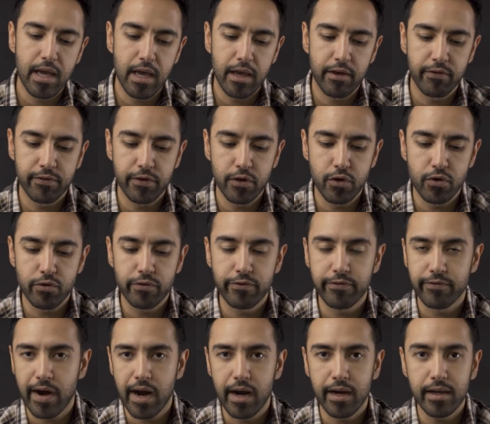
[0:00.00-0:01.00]
if you
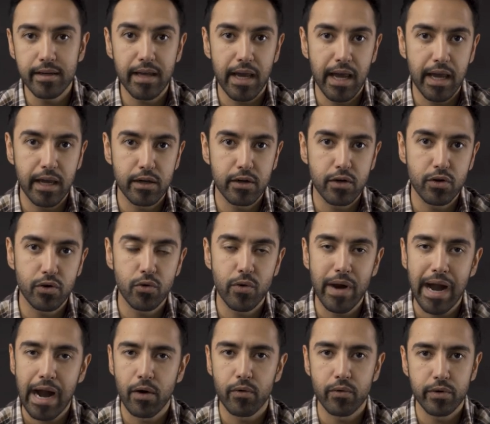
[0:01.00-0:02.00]
find a new
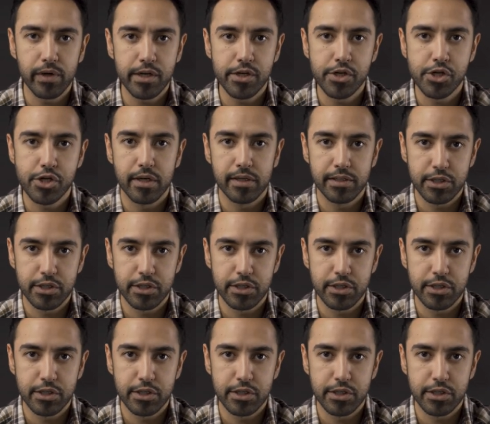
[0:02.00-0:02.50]
outreach